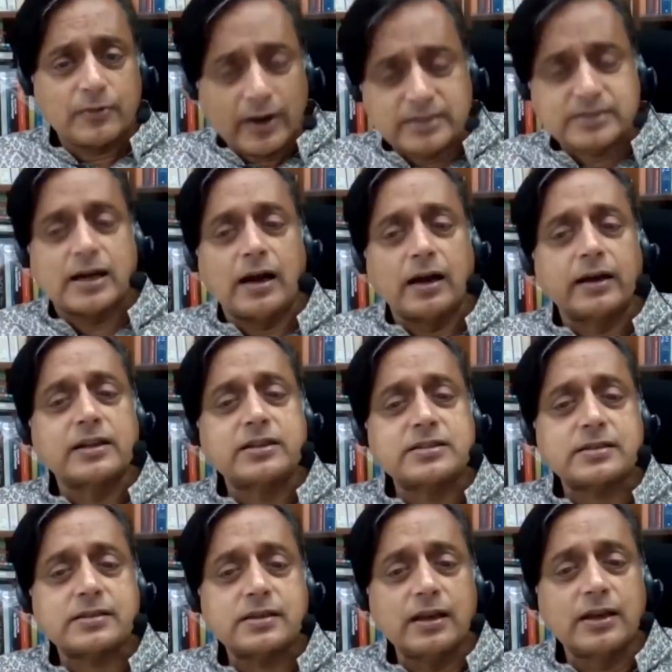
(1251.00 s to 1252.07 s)
Right?
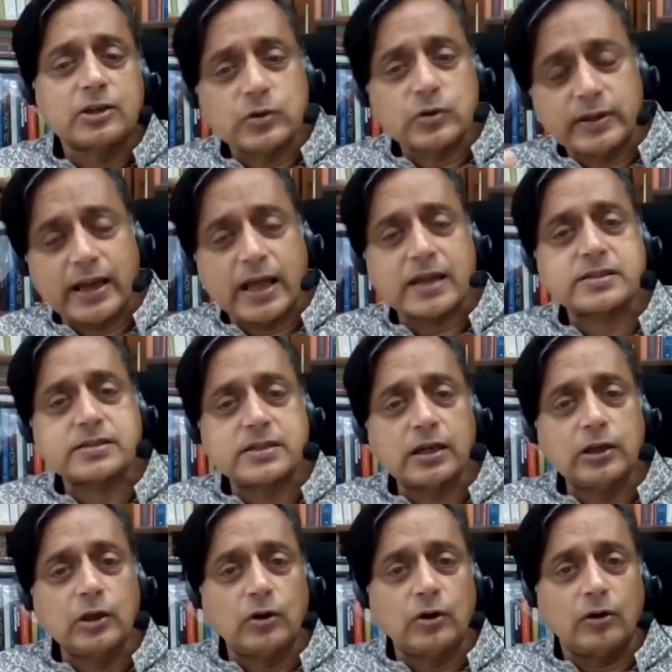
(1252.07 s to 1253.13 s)
Targets into a national
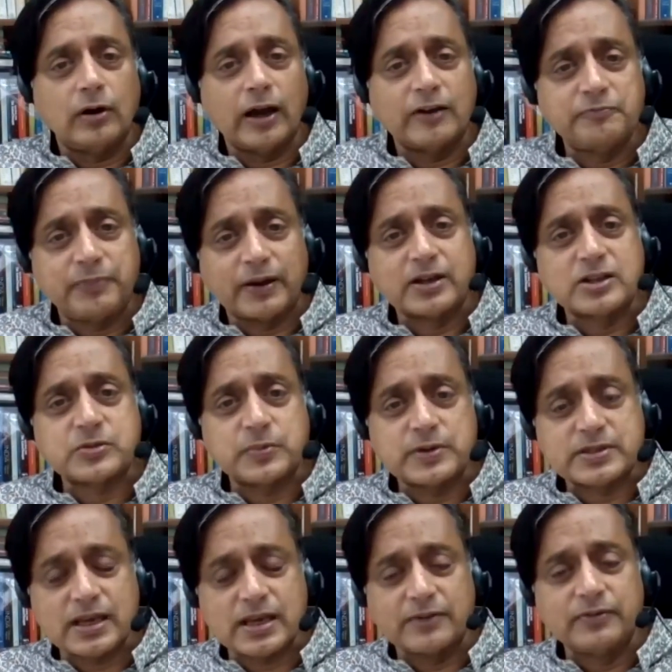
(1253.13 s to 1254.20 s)
law, have
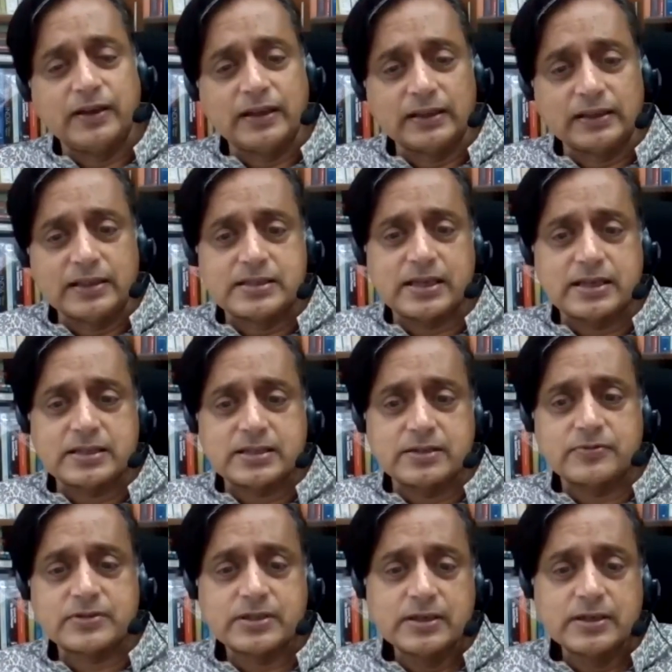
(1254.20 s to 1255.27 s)
punishments, have legal incentives.
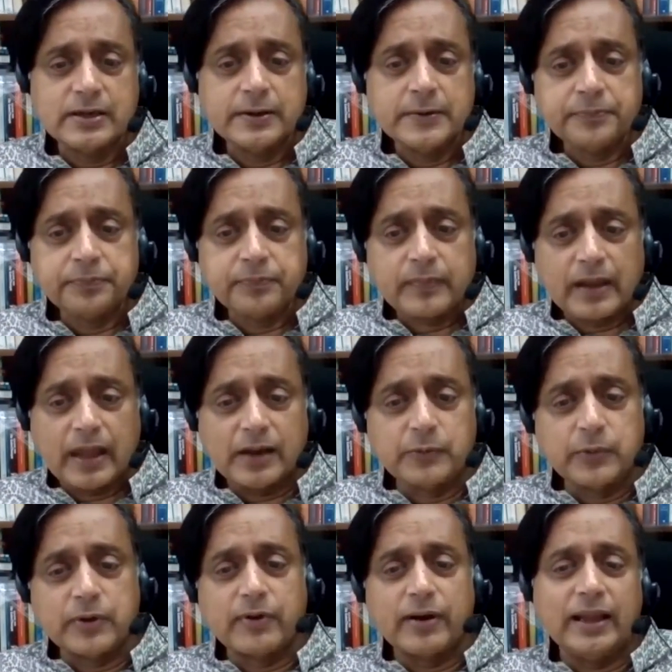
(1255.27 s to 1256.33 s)
And
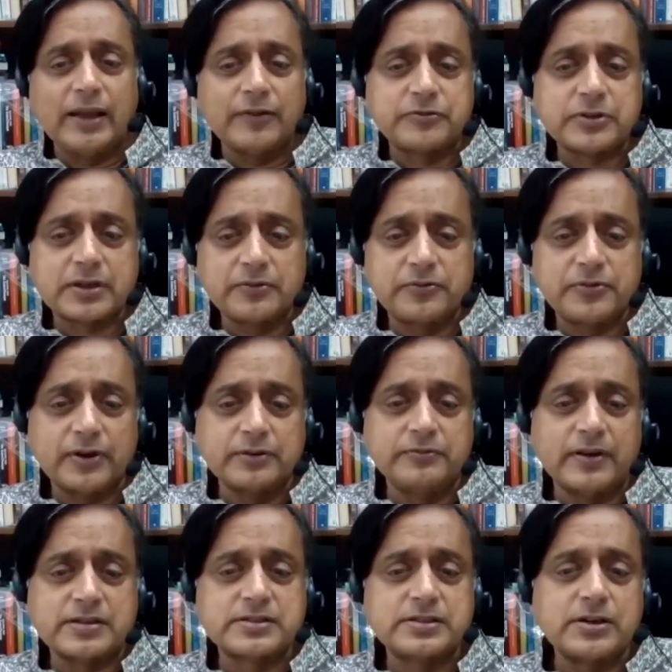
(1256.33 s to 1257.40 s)
we really have to confront
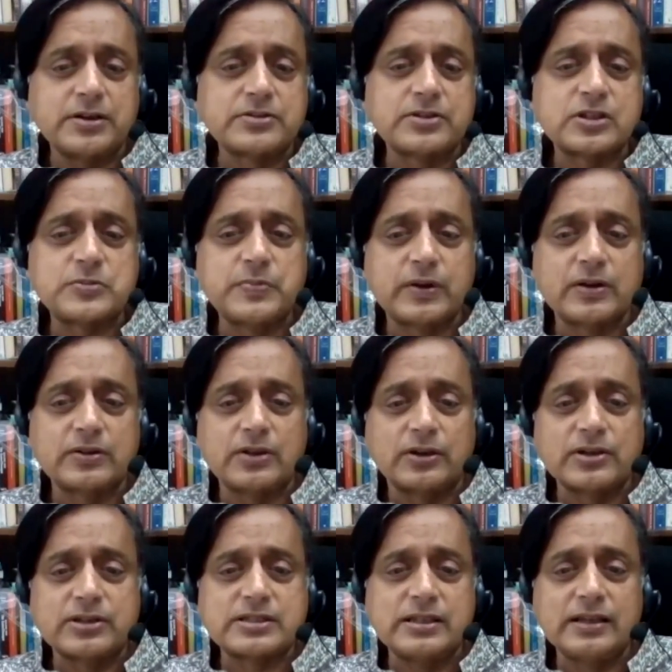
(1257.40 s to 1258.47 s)
vested interests, because
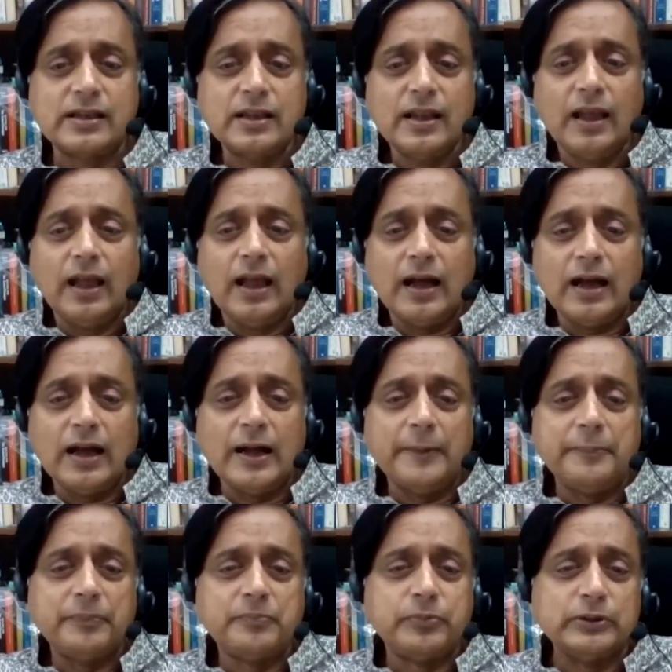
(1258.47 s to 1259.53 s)
honestly,
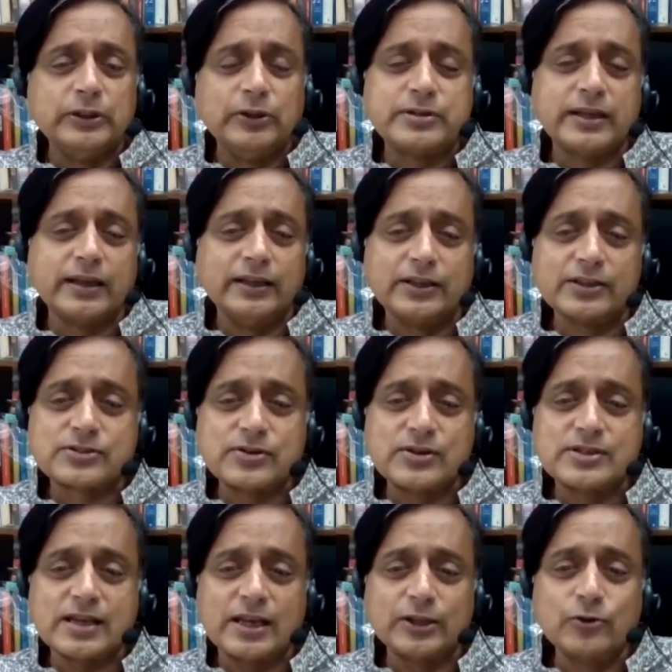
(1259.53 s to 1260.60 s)
polluting
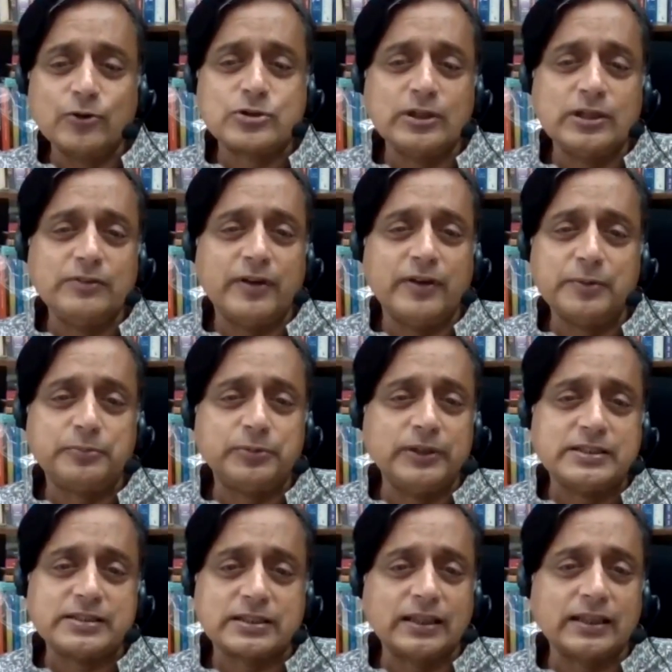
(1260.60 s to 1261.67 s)
industries are usually very
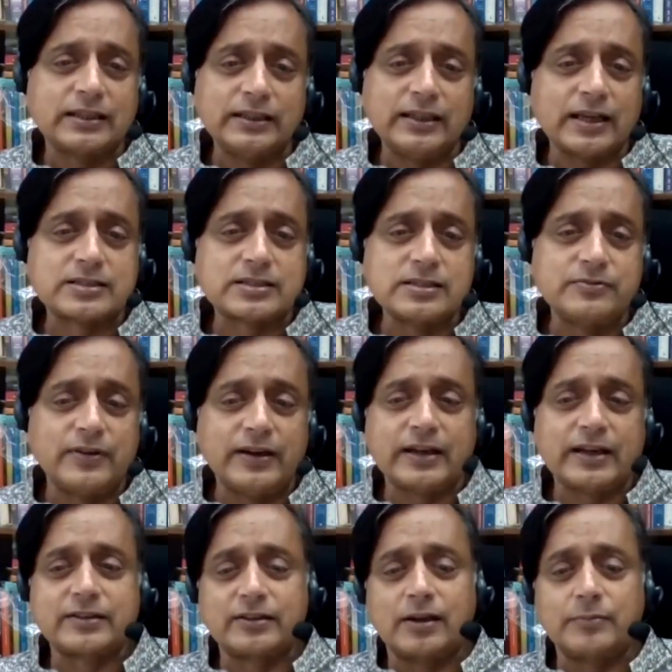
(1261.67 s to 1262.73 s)
politically connected, very
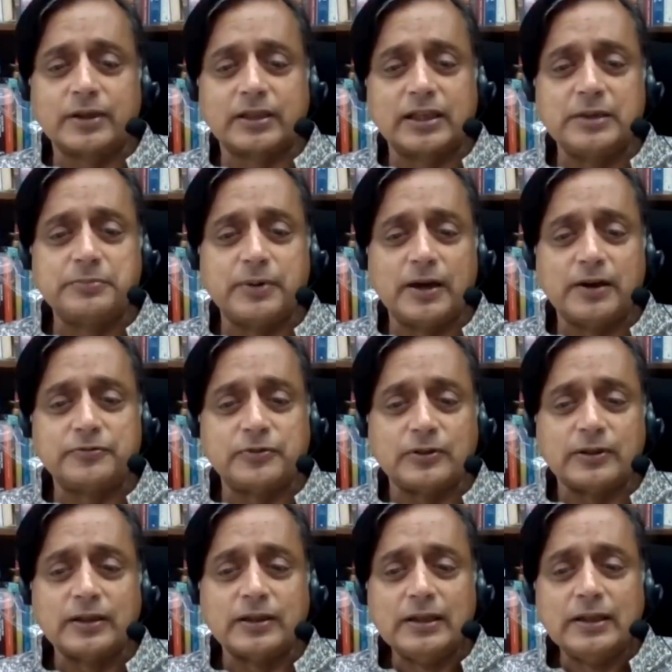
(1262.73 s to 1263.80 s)
economically powerful.